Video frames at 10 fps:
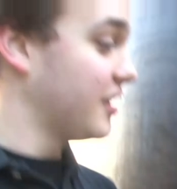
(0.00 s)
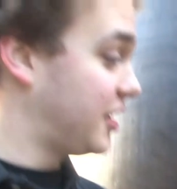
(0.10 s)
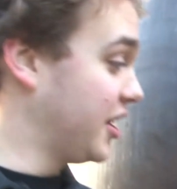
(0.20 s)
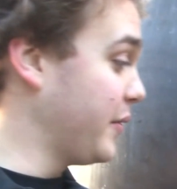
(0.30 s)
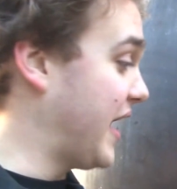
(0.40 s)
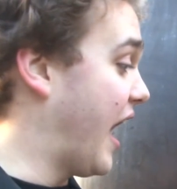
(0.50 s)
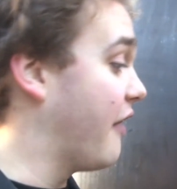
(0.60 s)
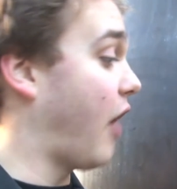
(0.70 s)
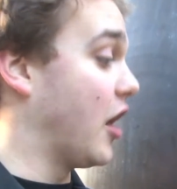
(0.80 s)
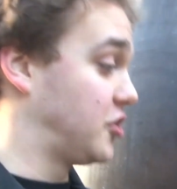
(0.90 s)
Here we have
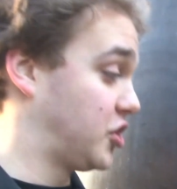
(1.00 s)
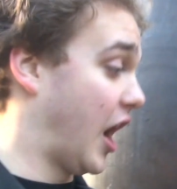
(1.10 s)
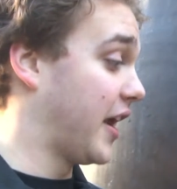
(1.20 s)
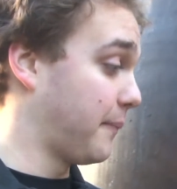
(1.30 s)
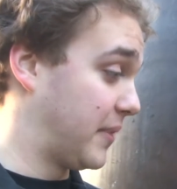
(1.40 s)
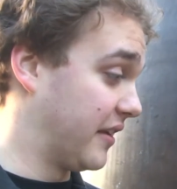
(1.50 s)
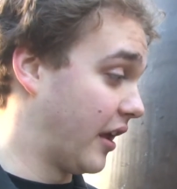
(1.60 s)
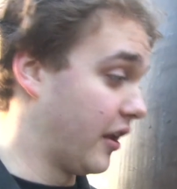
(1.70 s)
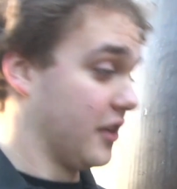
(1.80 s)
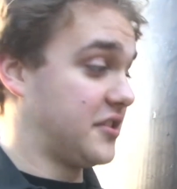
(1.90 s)
a giant
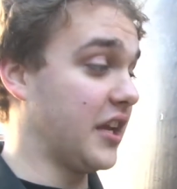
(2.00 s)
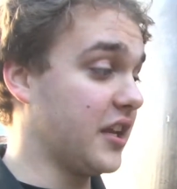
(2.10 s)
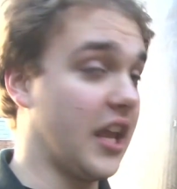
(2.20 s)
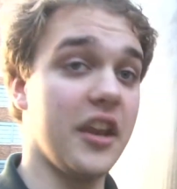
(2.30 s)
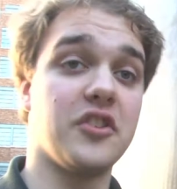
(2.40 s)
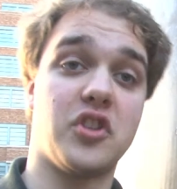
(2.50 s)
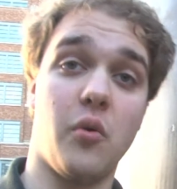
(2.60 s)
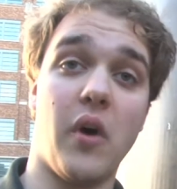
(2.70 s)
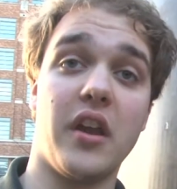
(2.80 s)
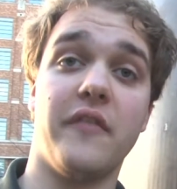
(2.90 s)
peanut, dedicated to
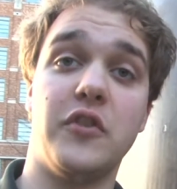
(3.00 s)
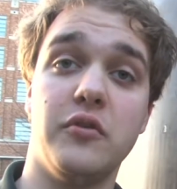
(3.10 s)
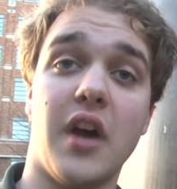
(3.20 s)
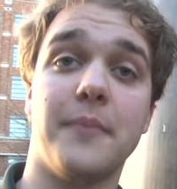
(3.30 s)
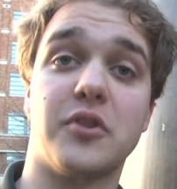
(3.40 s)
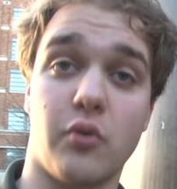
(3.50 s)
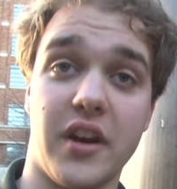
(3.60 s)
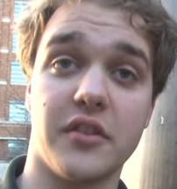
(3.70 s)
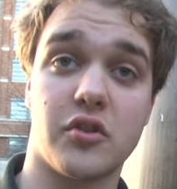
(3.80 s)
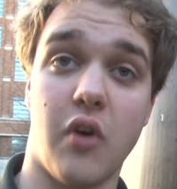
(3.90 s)
one of UW's
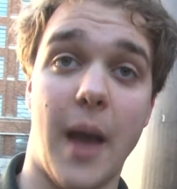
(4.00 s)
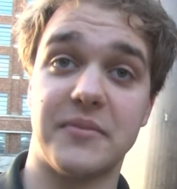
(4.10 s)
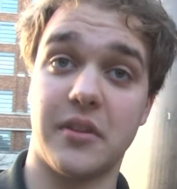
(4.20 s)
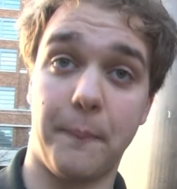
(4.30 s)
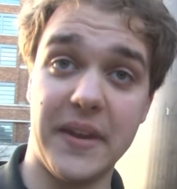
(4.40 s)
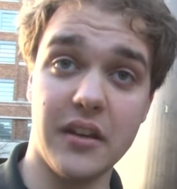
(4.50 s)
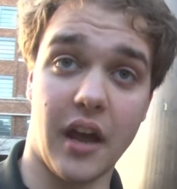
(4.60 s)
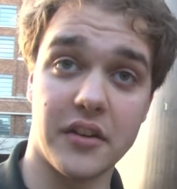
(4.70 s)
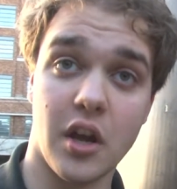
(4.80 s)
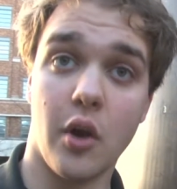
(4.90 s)
greatest crops, the
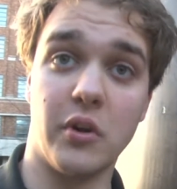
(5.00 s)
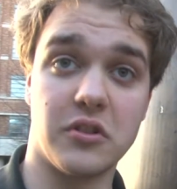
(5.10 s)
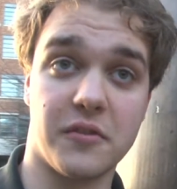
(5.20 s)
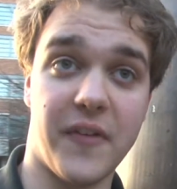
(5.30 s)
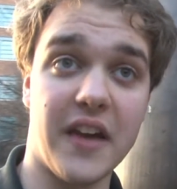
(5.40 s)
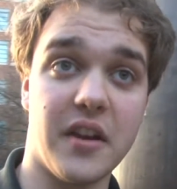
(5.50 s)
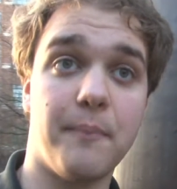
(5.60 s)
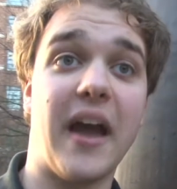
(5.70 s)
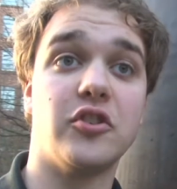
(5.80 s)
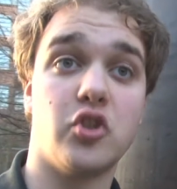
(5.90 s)
peanut, which was founded
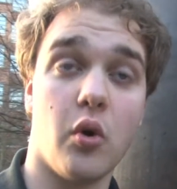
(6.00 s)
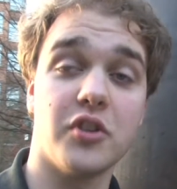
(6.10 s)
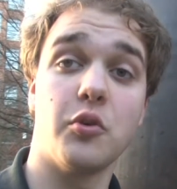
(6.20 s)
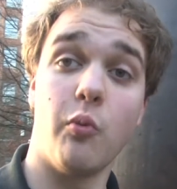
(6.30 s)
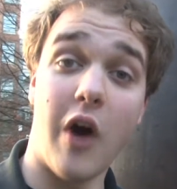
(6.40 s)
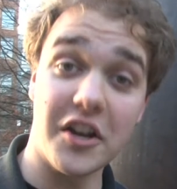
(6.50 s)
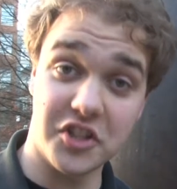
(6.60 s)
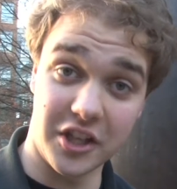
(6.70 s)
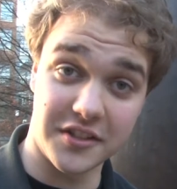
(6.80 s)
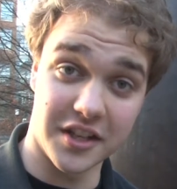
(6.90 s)
by George
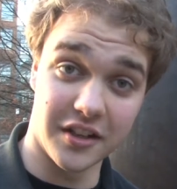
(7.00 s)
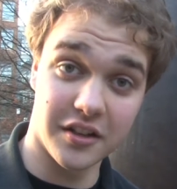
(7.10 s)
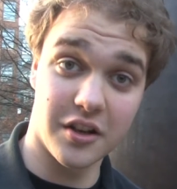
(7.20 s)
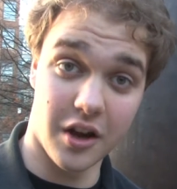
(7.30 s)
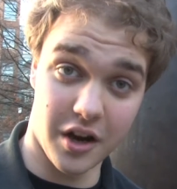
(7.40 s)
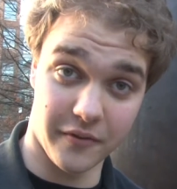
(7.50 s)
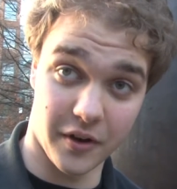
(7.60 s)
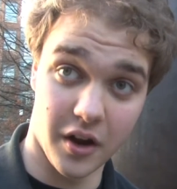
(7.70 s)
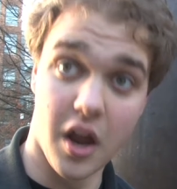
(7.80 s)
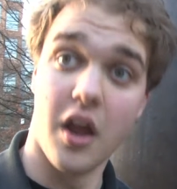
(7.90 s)
Washington
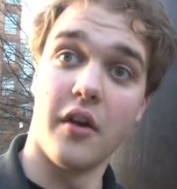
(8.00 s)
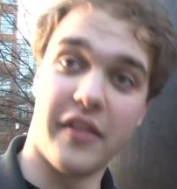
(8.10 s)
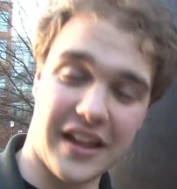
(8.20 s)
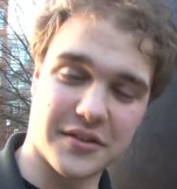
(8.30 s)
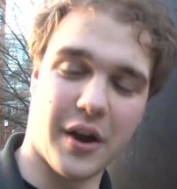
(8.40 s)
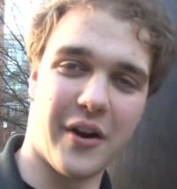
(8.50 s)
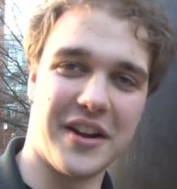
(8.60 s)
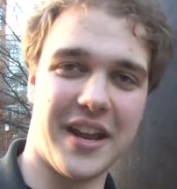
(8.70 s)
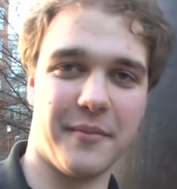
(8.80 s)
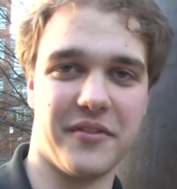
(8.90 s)
Carver. That's how our
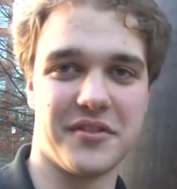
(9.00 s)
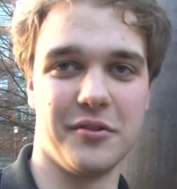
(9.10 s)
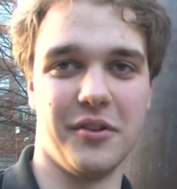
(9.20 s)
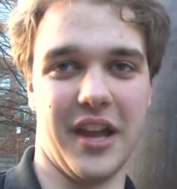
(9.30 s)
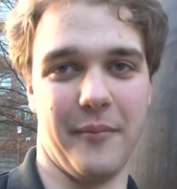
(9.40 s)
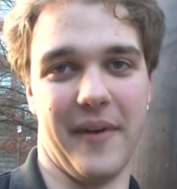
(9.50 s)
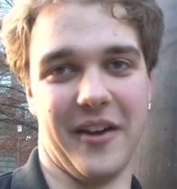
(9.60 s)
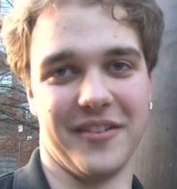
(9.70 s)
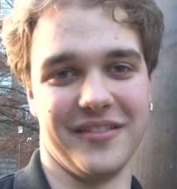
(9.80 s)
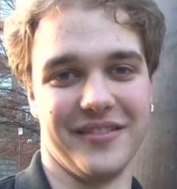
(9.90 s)
name of the school came about.